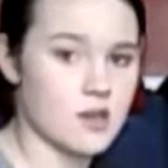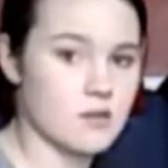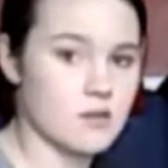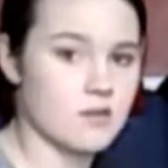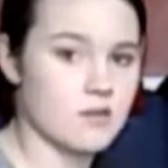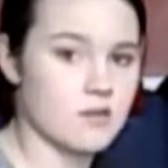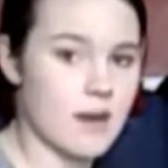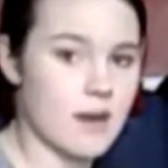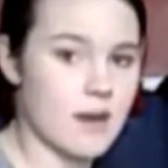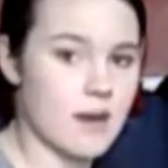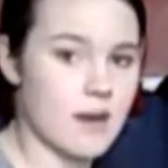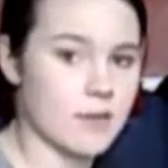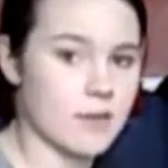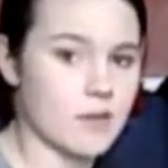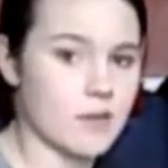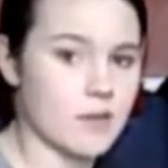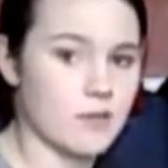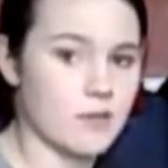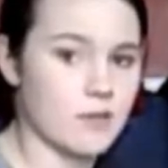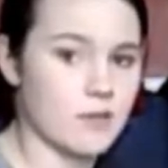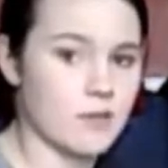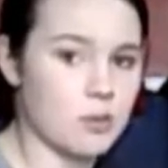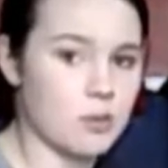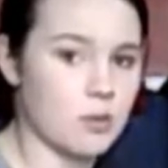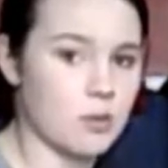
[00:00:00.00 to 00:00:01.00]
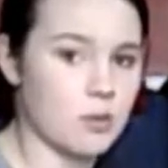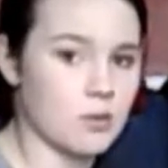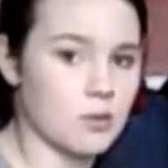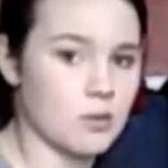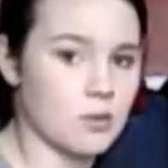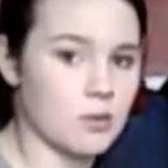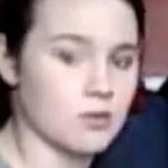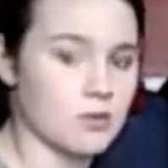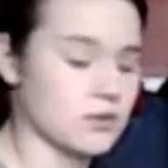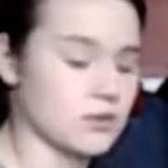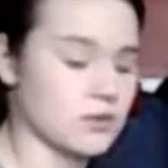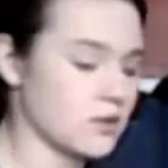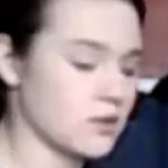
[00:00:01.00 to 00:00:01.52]
grabbing of the
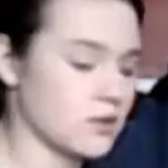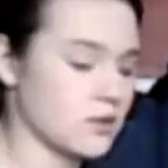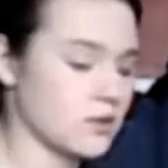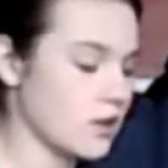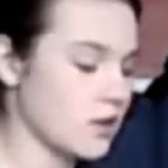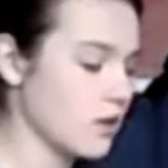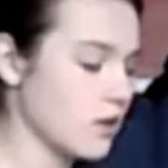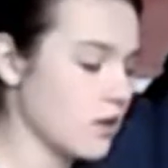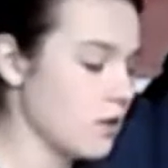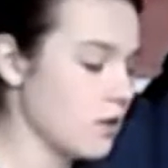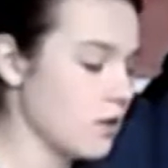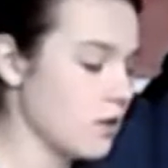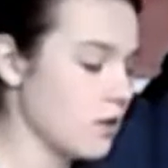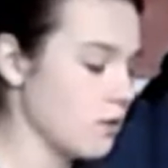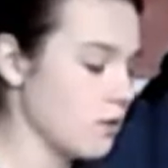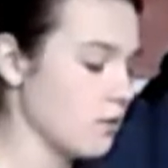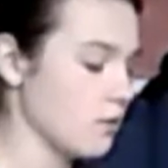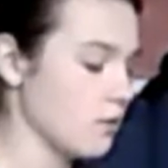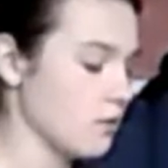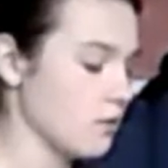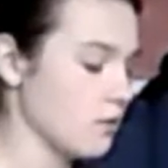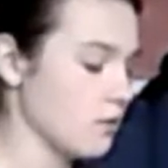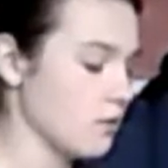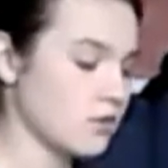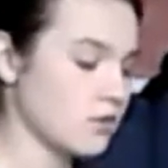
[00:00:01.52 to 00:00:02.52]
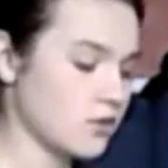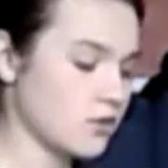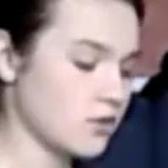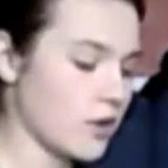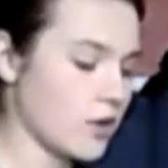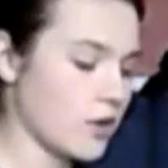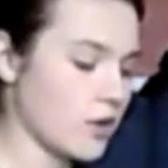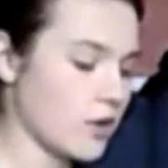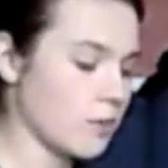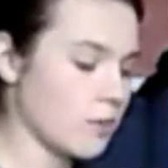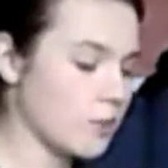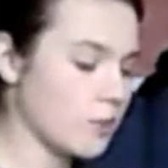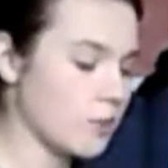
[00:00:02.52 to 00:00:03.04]
paws or trying
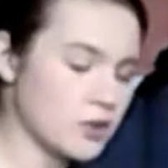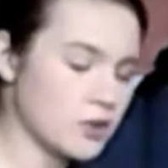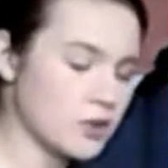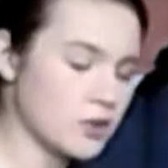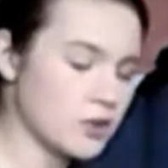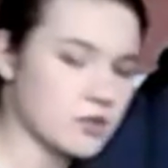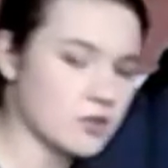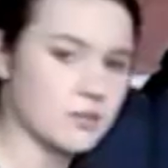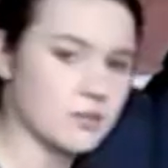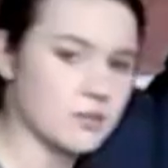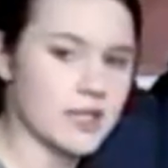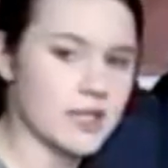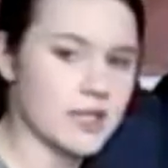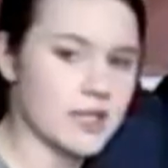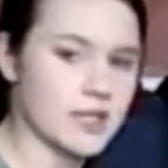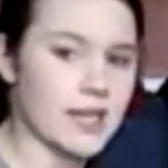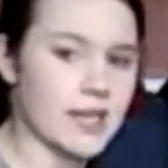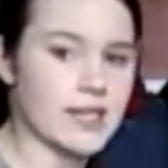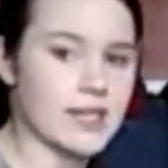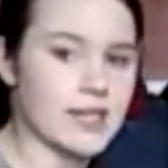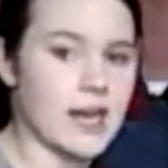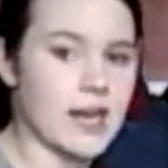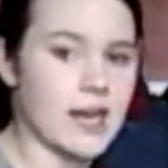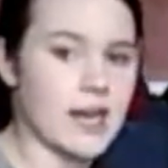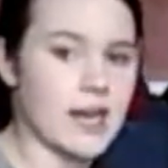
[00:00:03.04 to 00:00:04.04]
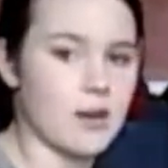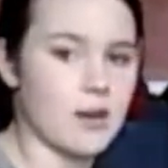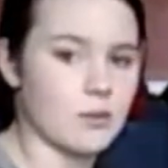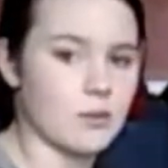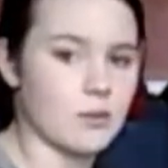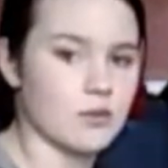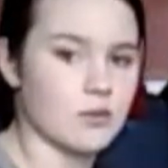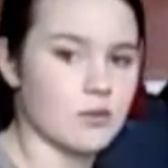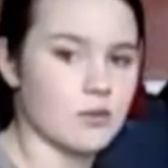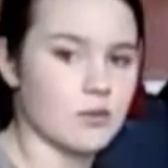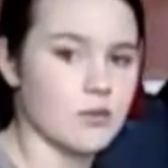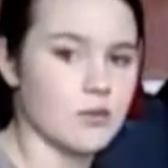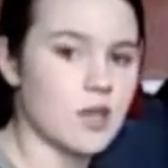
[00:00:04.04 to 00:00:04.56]
to push them to lay down
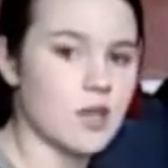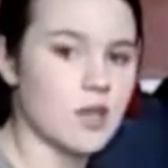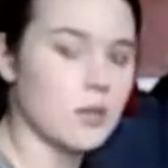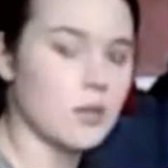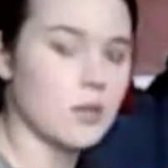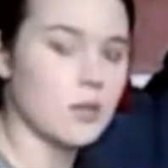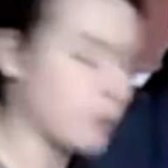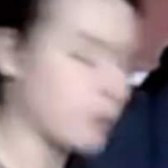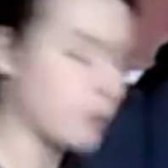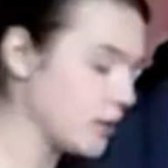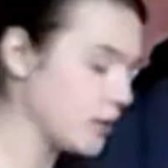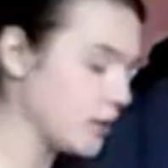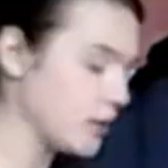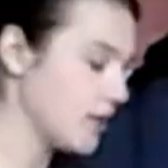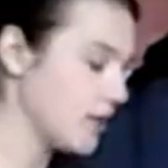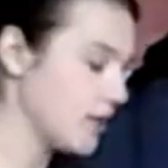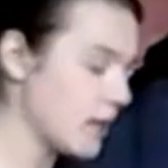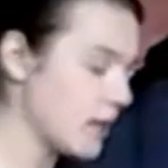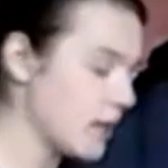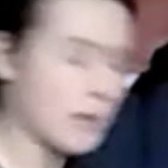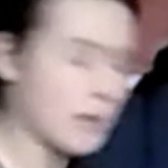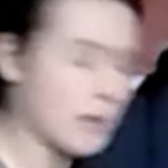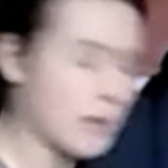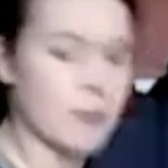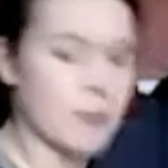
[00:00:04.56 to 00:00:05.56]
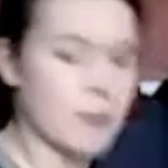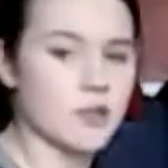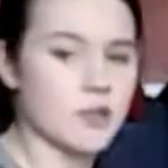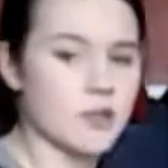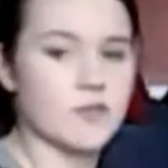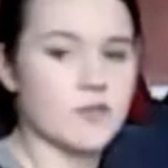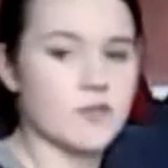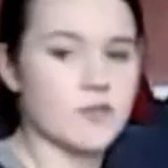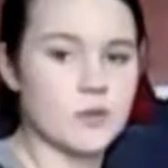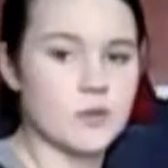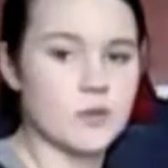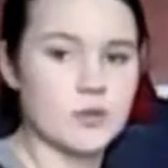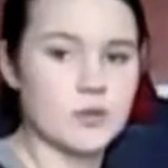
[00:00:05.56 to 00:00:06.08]
or pushing their bum on the
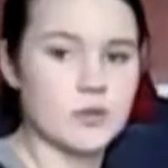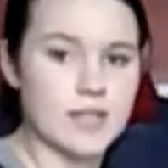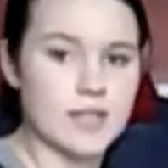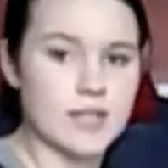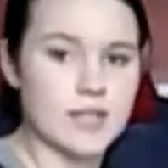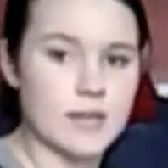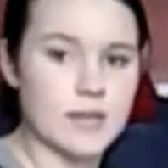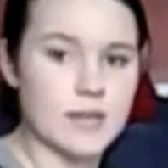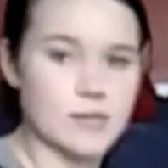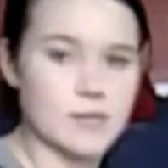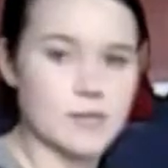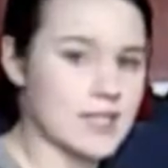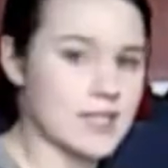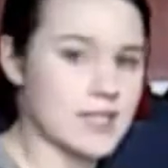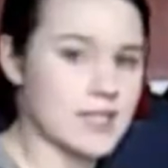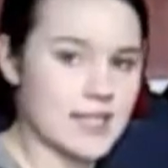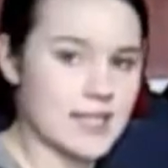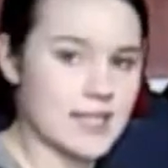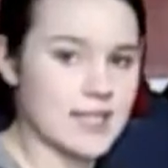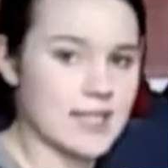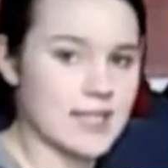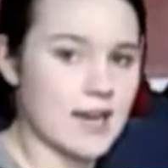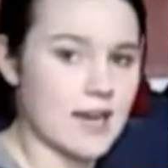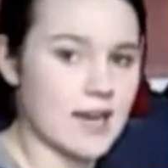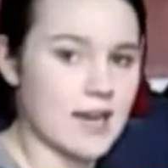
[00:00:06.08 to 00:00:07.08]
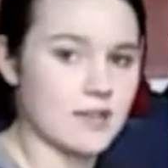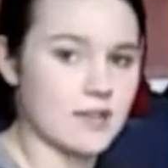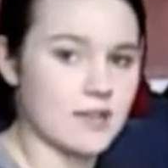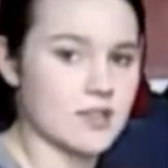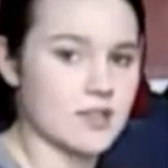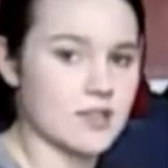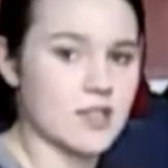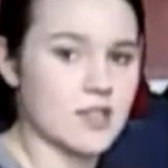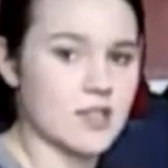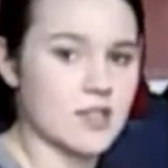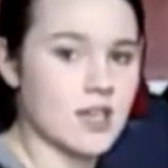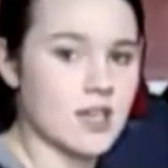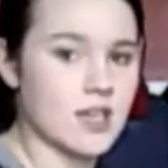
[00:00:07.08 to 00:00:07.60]
floor to get them to sit down.
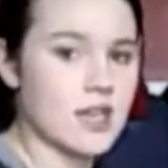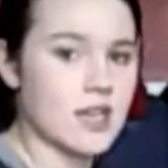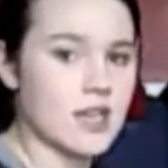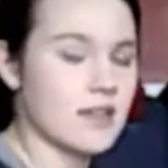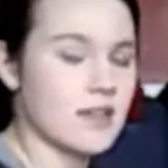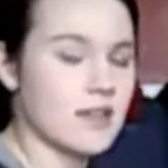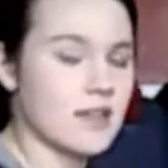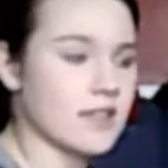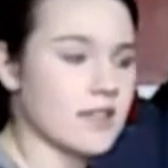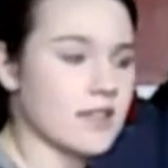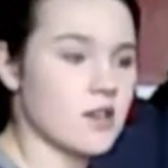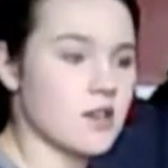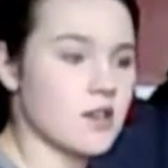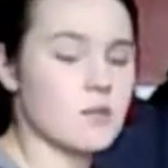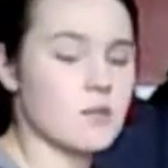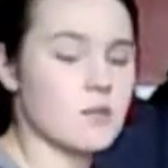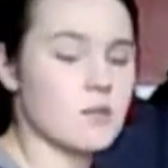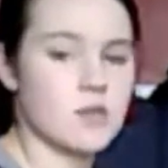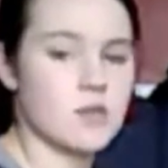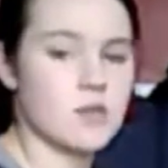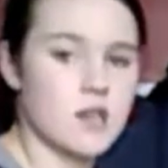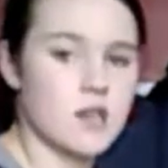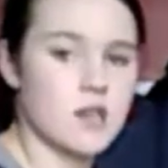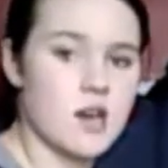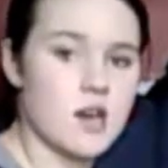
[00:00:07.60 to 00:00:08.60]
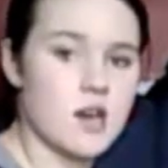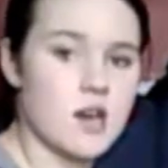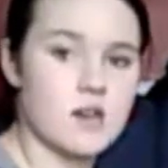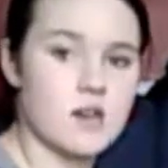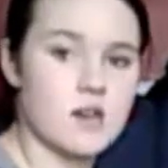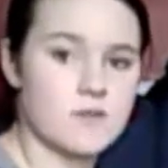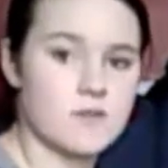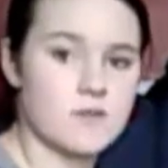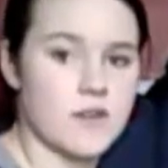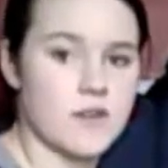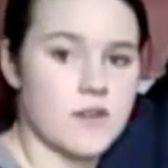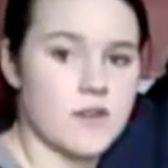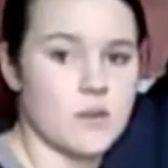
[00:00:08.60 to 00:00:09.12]
They don't learn
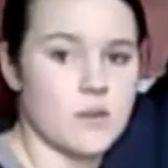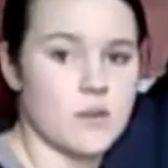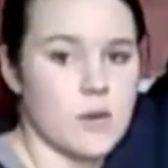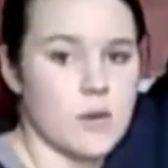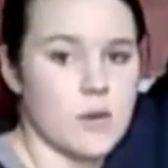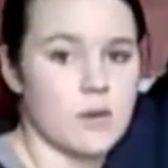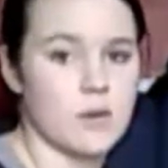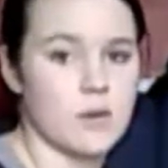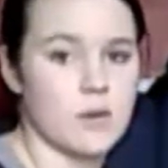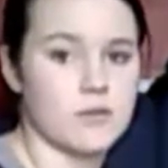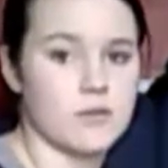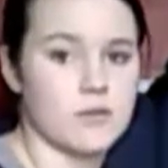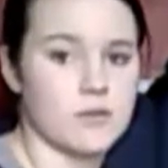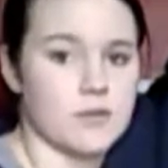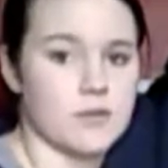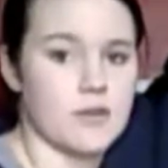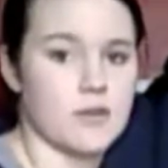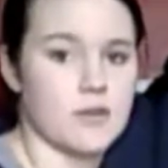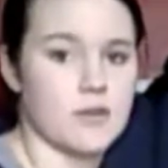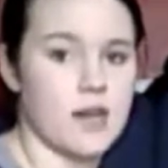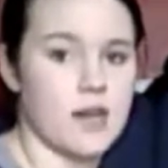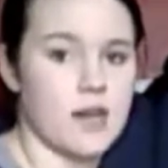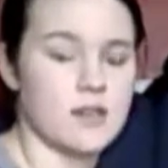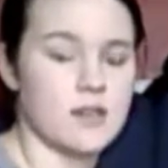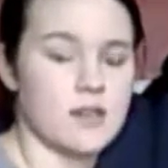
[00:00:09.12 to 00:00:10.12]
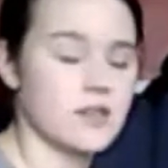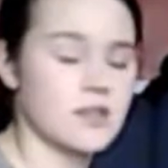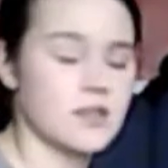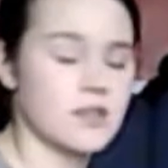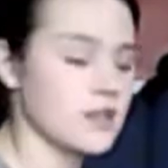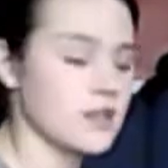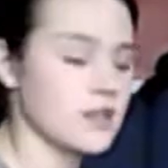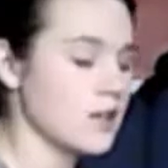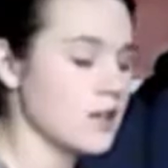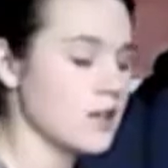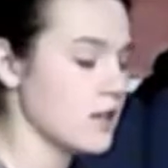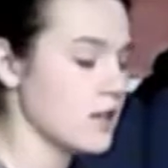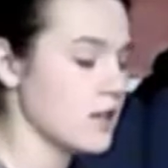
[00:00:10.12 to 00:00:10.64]
very well through that.
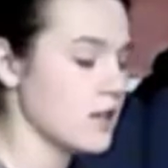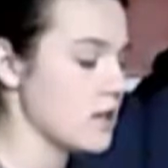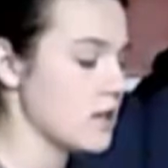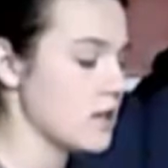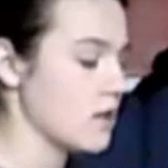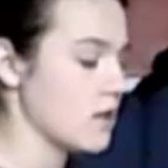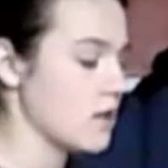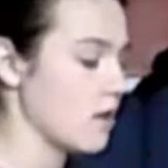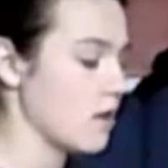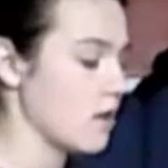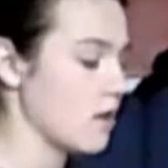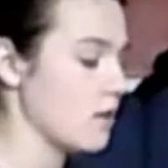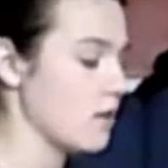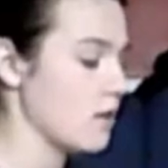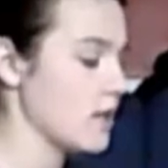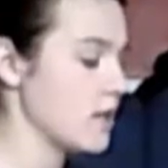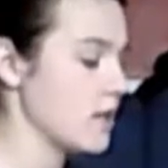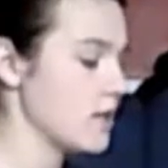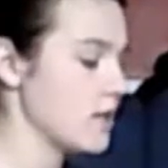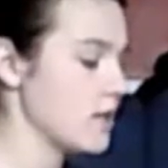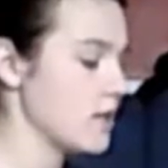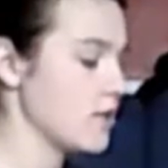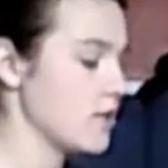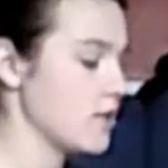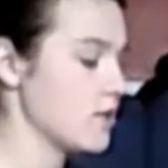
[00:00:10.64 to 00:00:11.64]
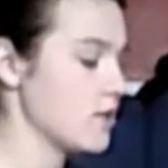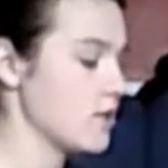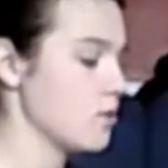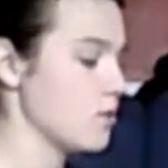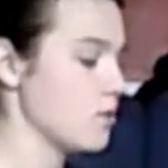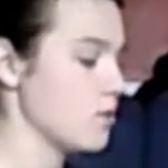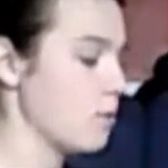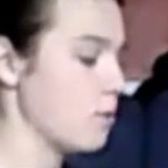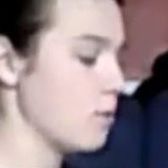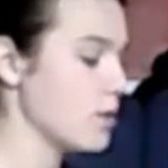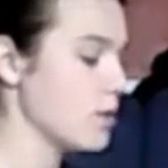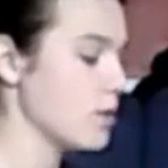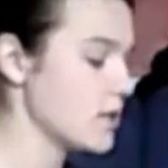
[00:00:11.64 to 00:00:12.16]
So it's literally all
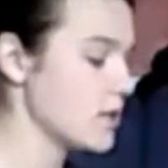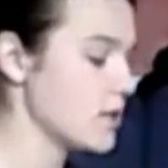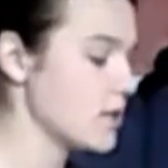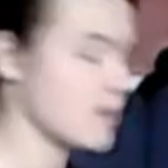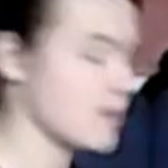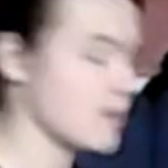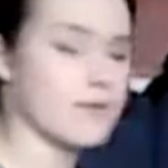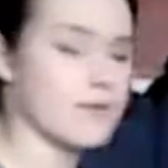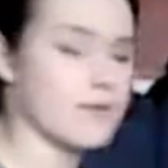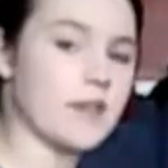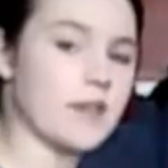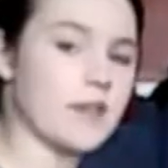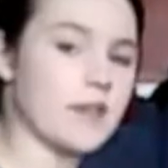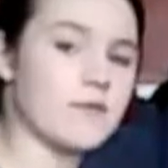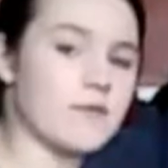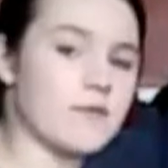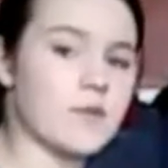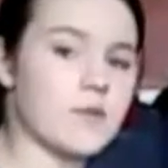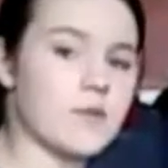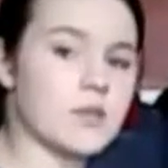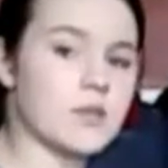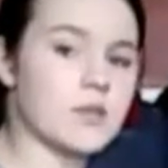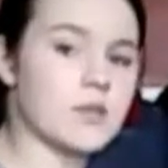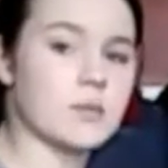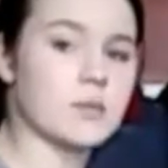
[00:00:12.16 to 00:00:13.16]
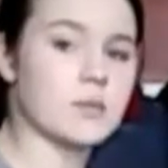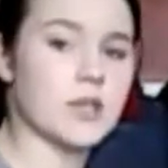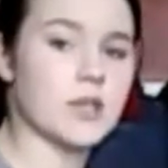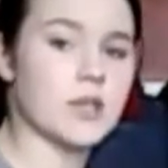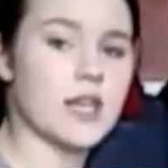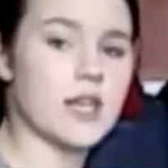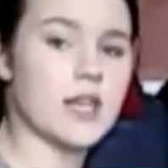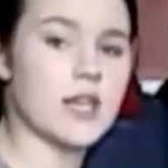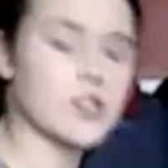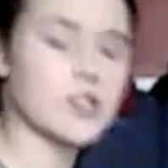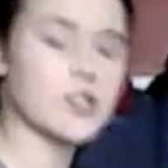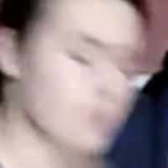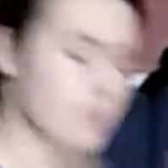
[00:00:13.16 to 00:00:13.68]
positive reinforcement and
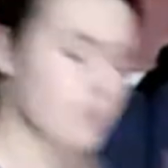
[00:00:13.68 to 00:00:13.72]
just